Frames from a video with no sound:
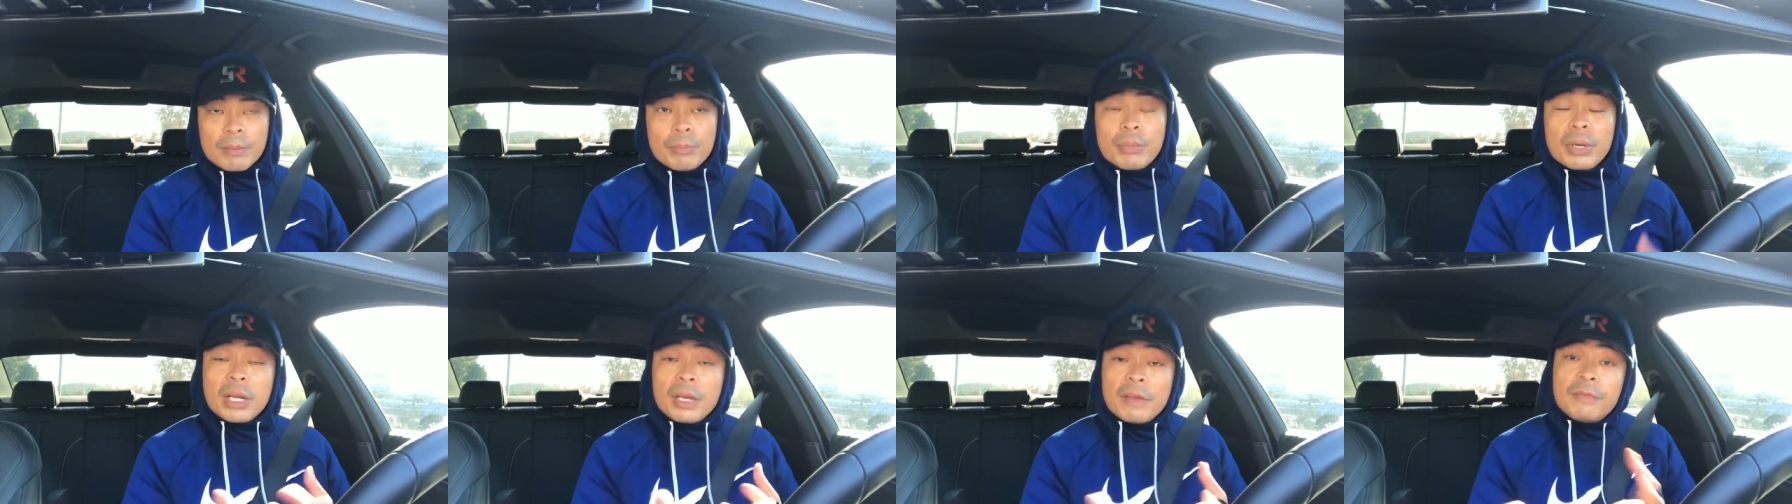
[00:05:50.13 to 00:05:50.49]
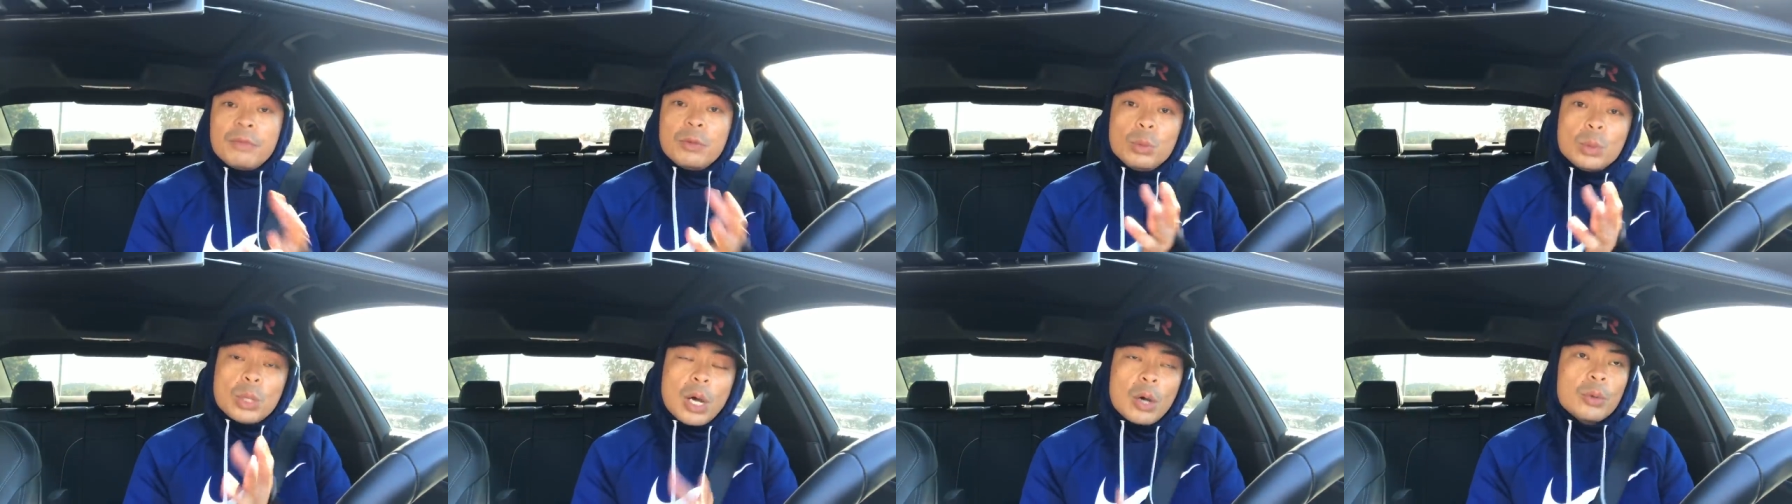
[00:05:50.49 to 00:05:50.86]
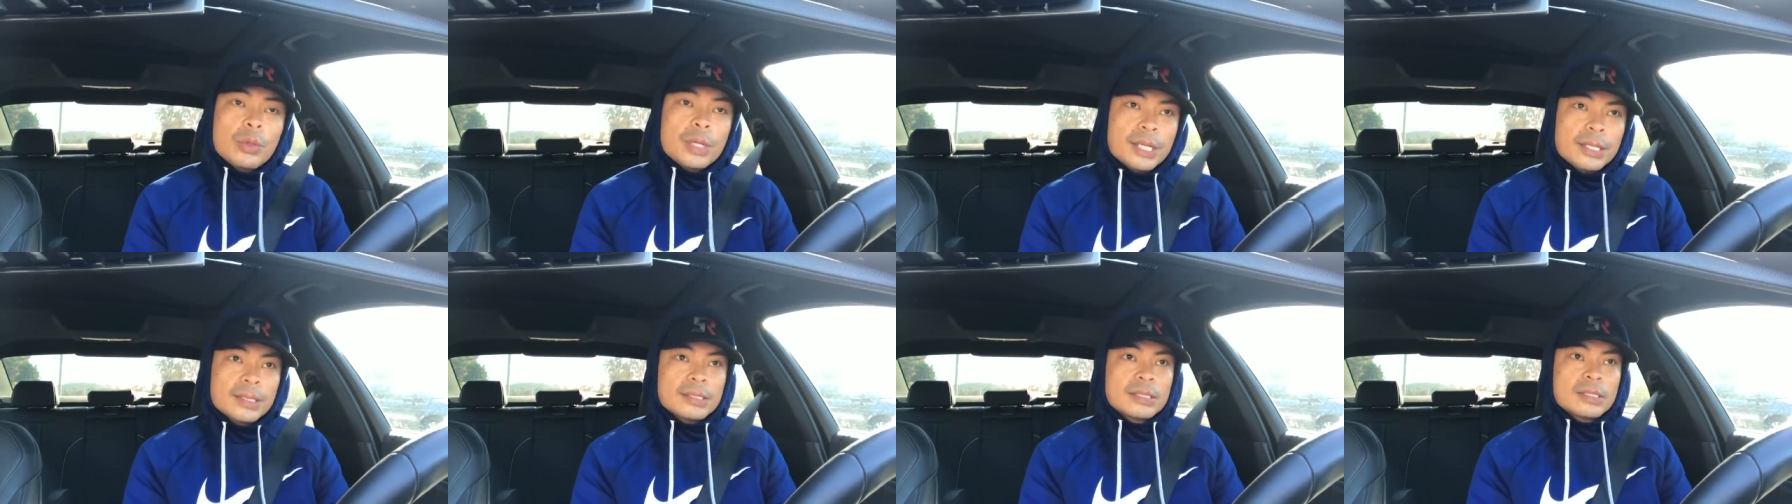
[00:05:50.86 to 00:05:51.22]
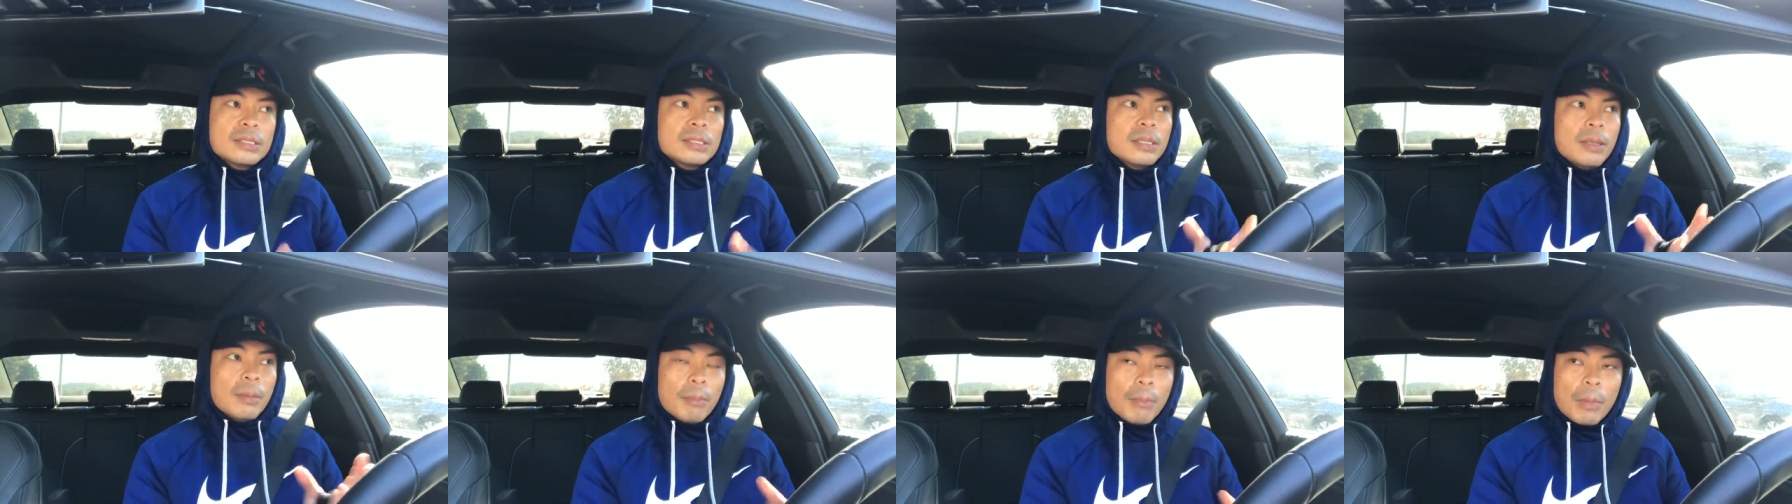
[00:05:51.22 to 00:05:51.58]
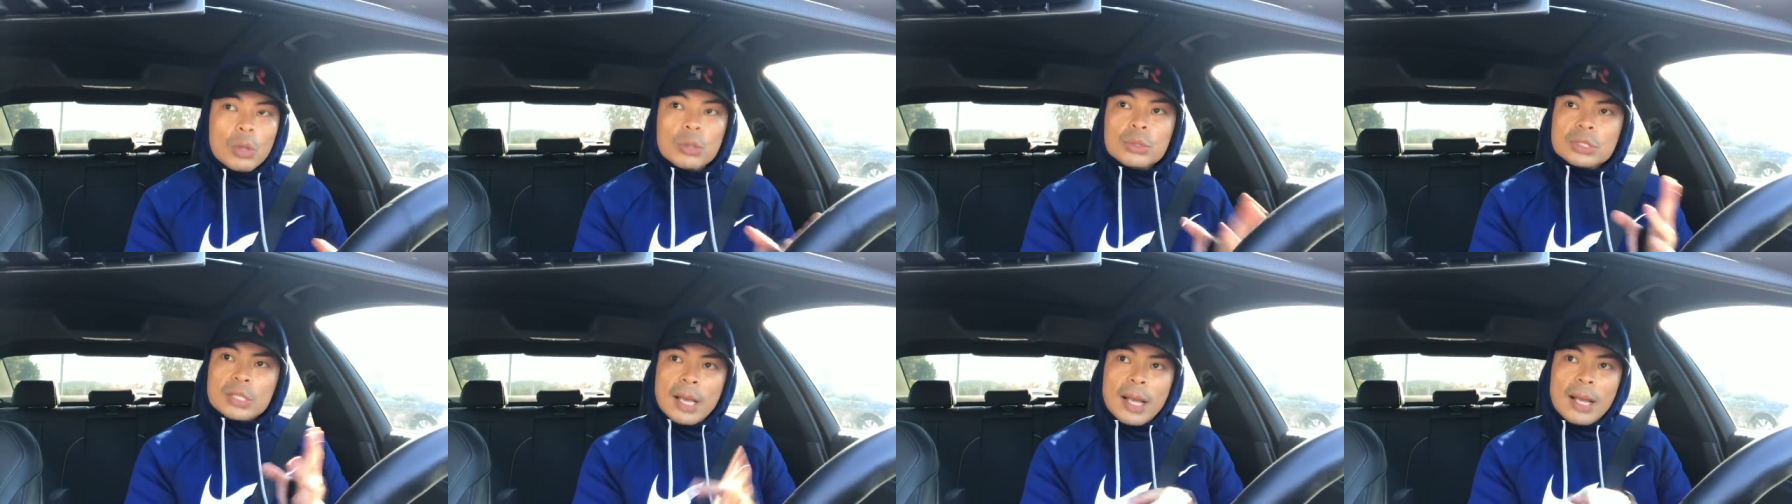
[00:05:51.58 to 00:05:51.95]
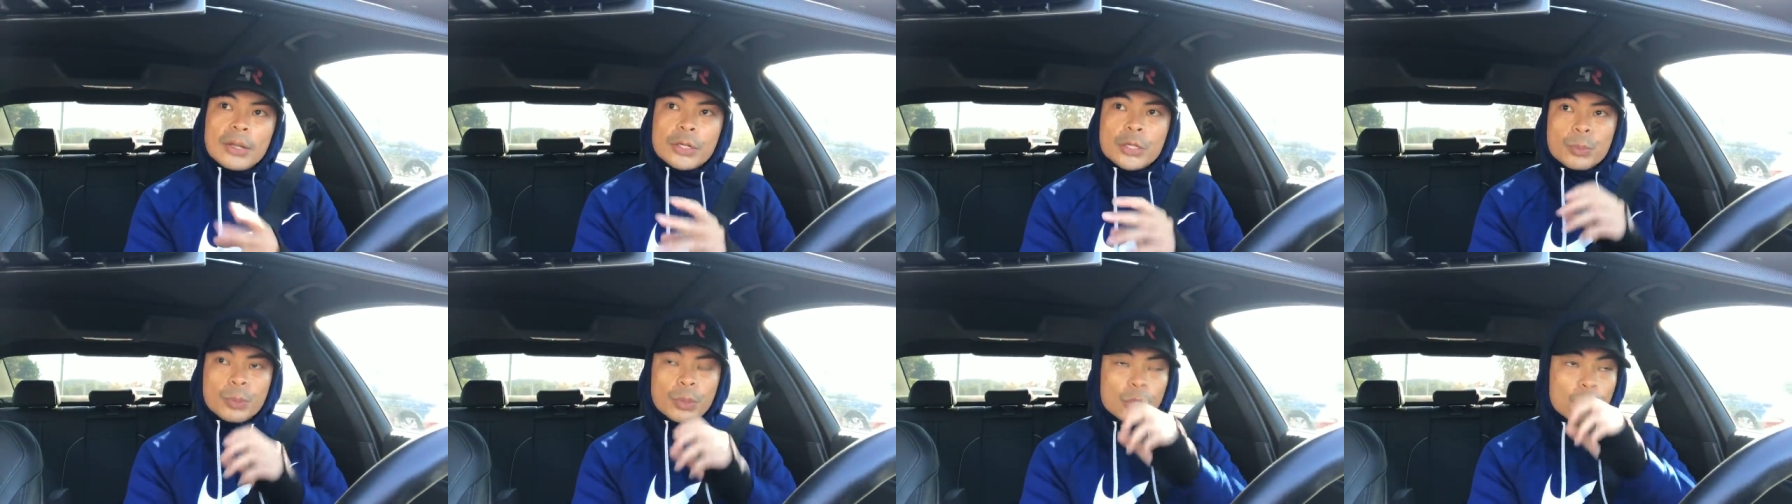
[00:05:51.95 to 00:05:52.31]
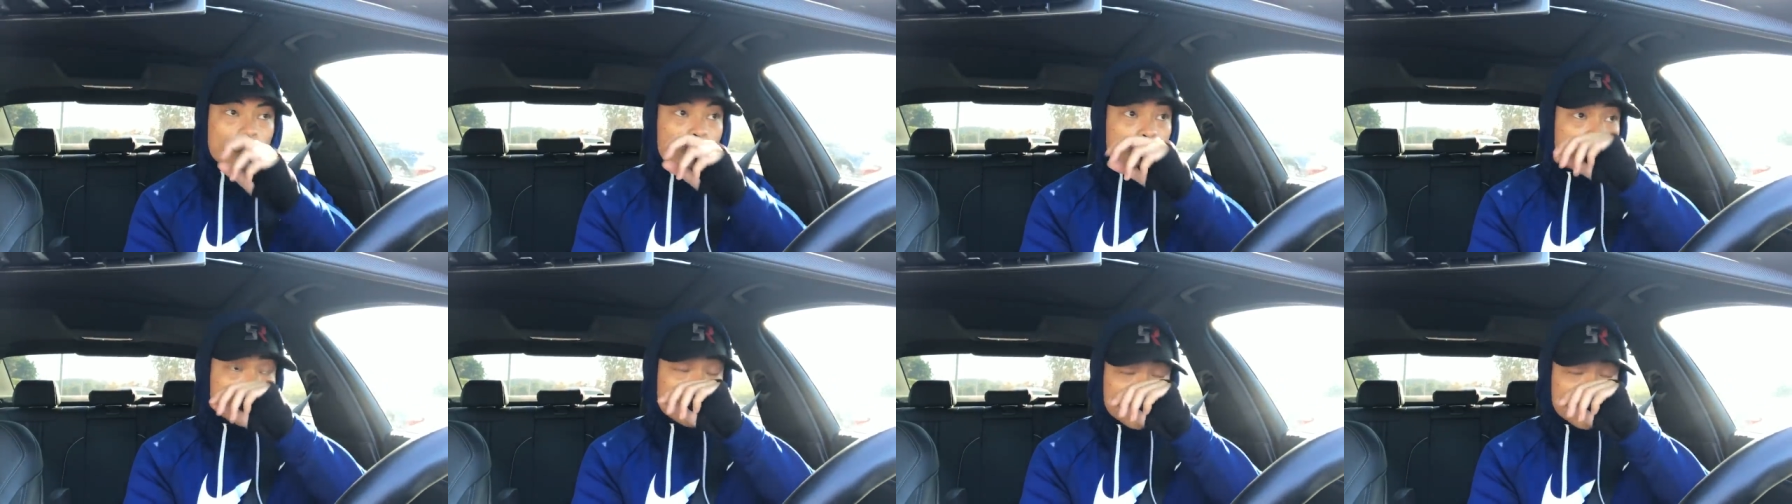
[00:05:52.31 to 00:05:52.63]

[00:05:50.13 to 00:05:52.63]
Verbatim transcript: But if you notice, most entrepreneurs,